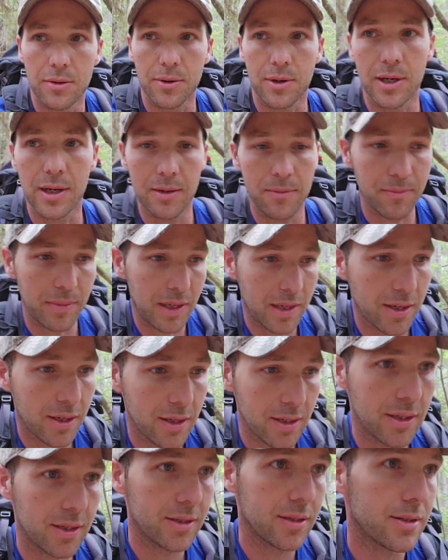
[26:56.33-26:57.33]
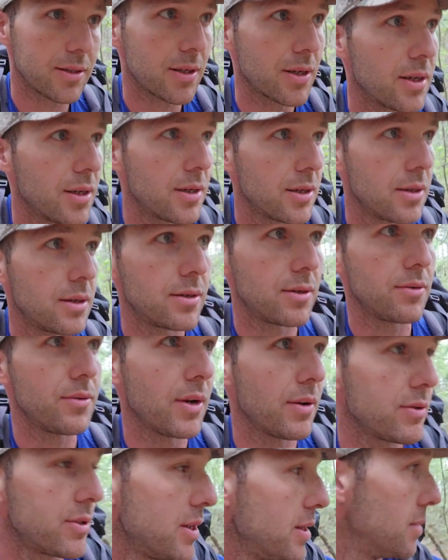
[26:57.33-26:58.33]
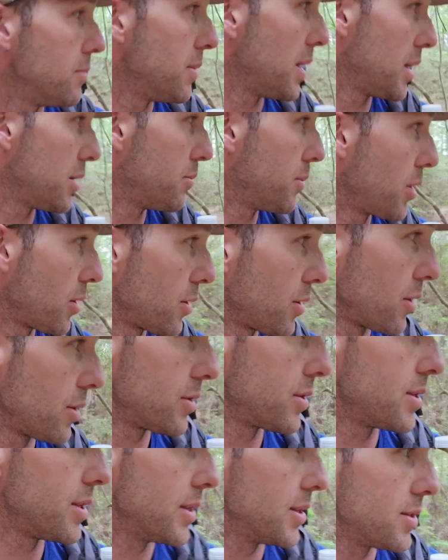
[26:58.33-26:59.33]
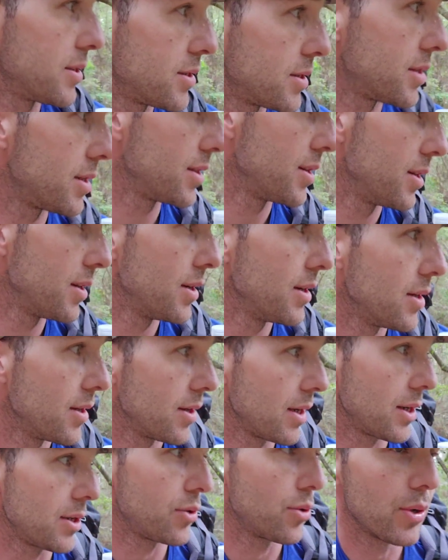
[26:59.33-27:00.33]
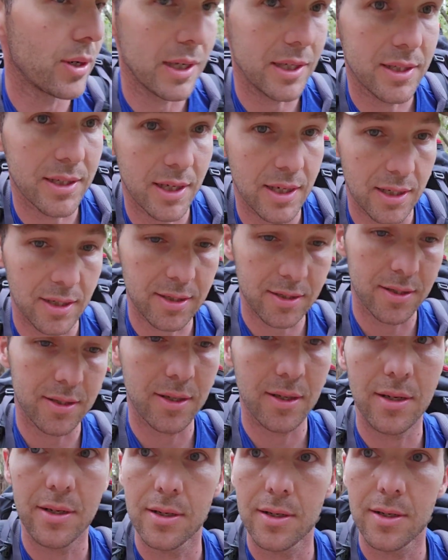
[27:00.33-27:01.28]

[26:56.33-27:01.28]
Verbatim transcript: we're at because I haven't seen a mile marker since like twenty-six.